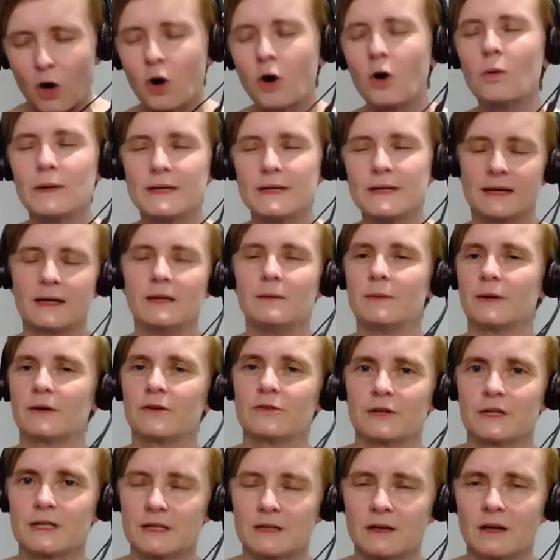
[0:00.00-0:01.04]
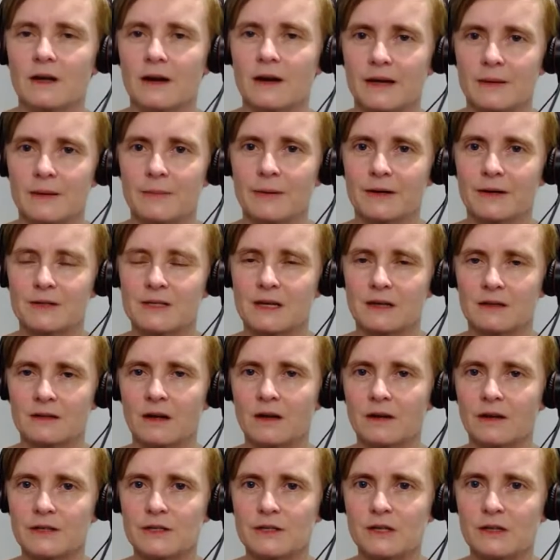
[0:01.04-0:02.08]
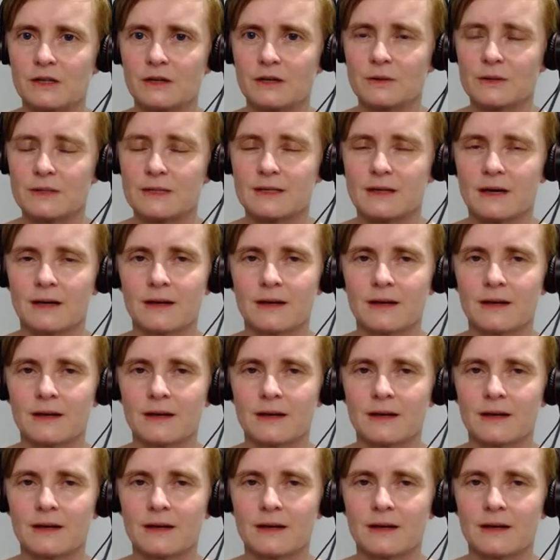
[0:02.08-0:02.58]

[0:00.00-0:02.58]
always keep a critical eye about technology use,